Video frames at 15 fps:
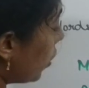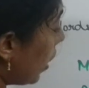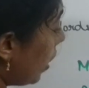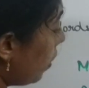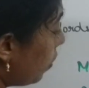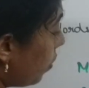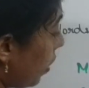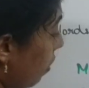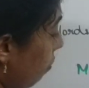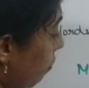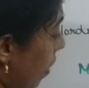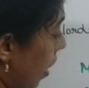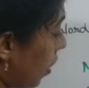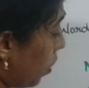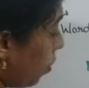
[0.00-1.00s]
in 3
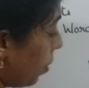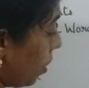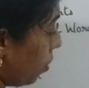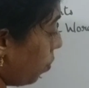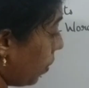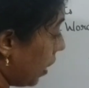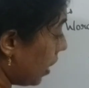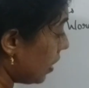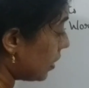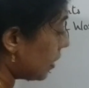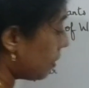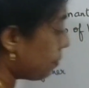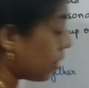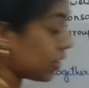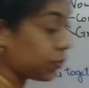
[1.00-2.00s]
factorial ways
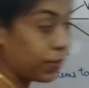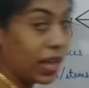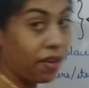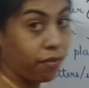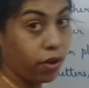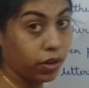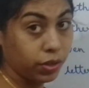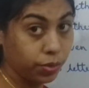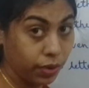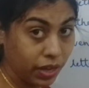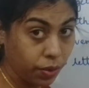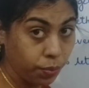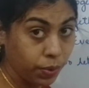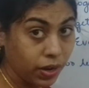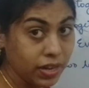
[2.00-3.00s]
because we have got
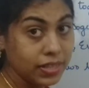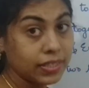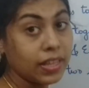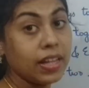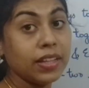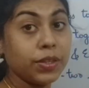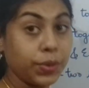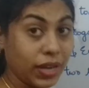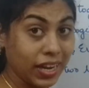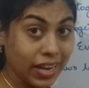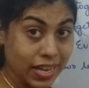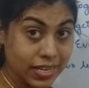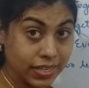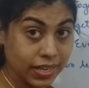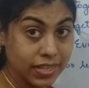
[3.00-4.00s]
3 words, 3
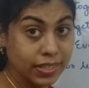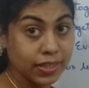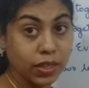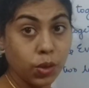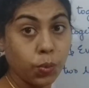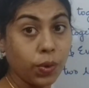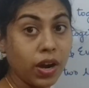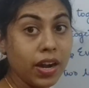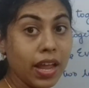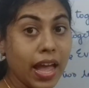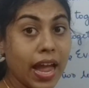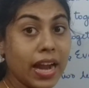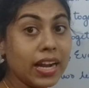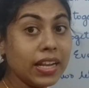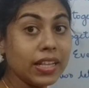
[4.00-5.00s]
letters in the word,
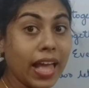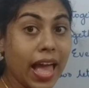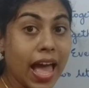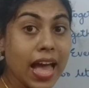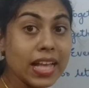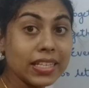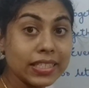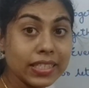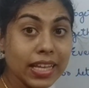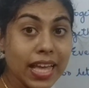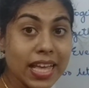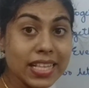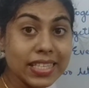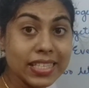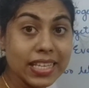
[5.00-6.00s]
and as
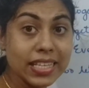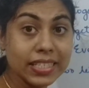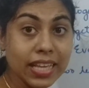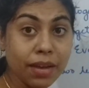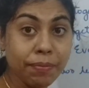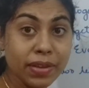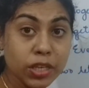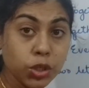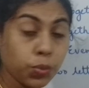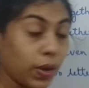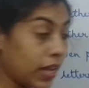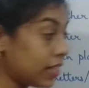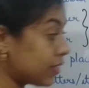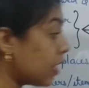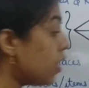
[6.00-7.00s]
S is coming
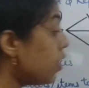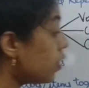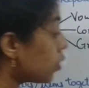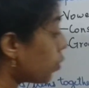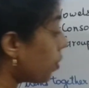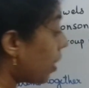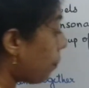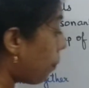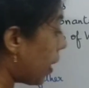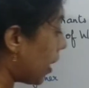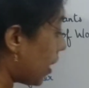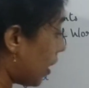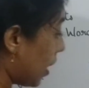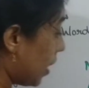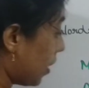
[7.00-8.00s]
twice, so
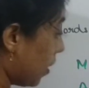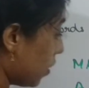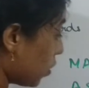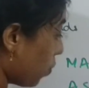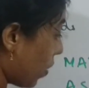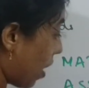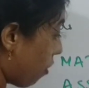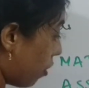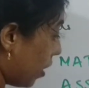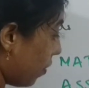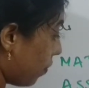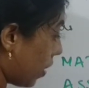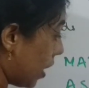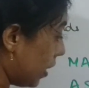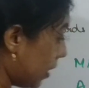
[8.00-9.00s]
repeated letters, so we have to
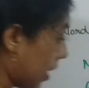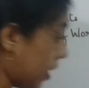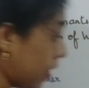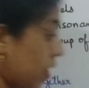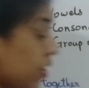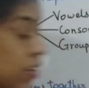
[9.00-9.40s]
divide that.